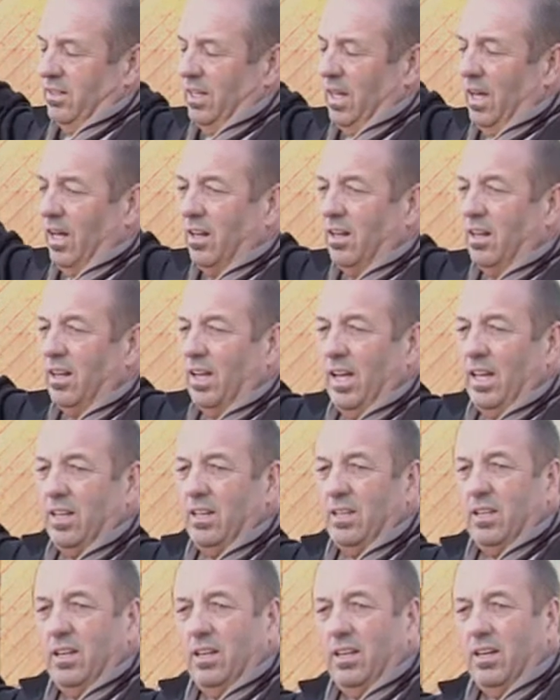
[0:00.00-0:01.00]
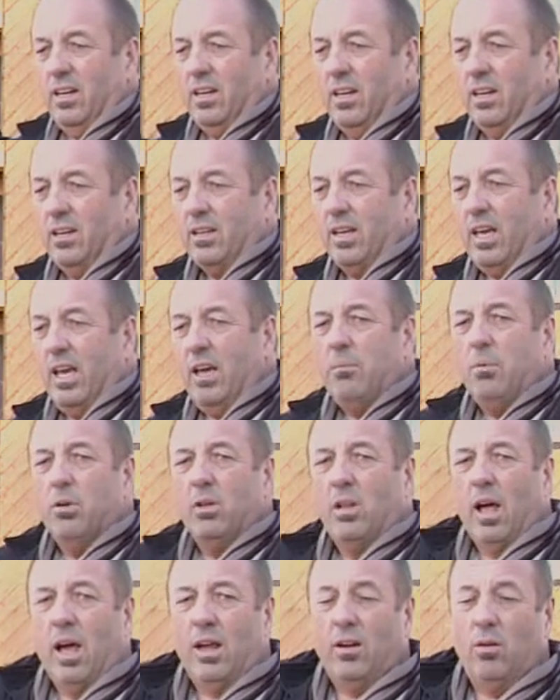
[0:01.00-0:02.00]
tel and the cable
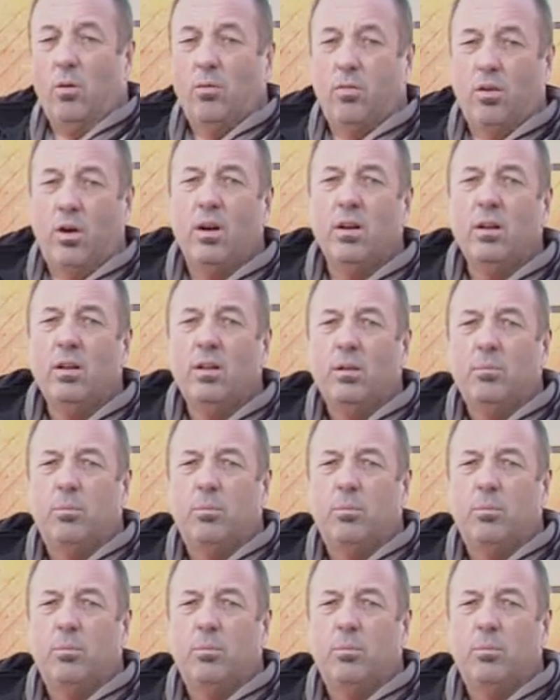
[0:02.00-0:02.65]
line over,